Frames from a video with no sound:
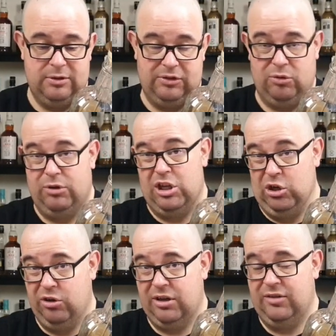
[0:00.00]
so the
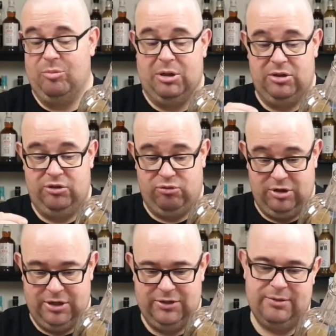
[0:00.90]
youngest but the
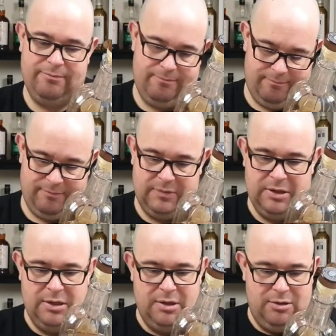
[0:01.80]
strongest.
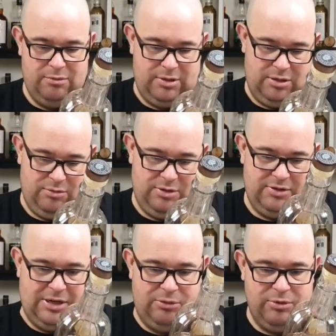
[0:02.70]
You can do
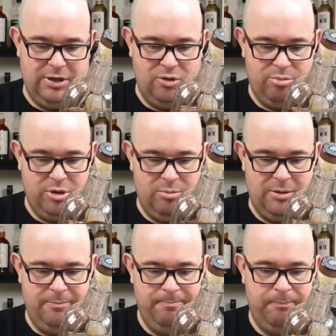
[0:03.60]
this that way, no
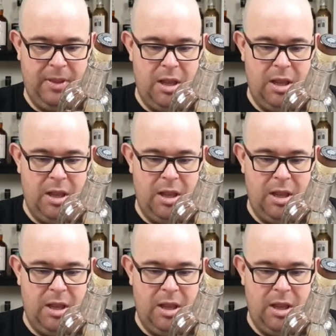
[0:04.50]
problem.